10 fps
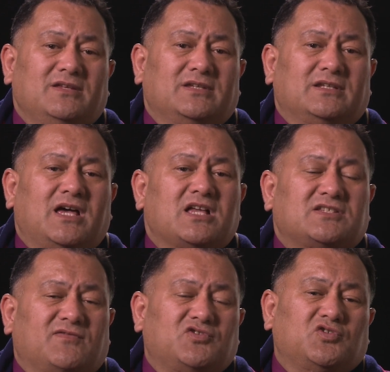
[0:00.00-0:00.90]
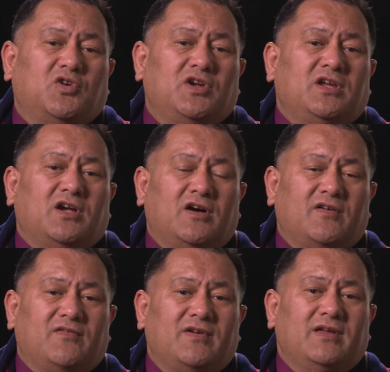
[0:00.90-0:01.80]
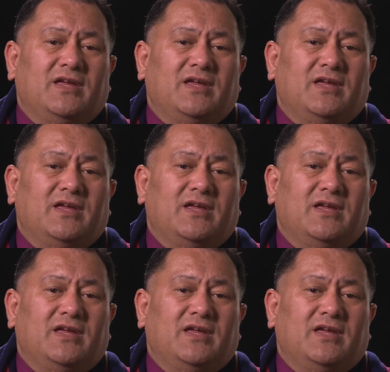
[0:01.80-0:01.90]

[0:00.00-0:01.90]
the dance of joy of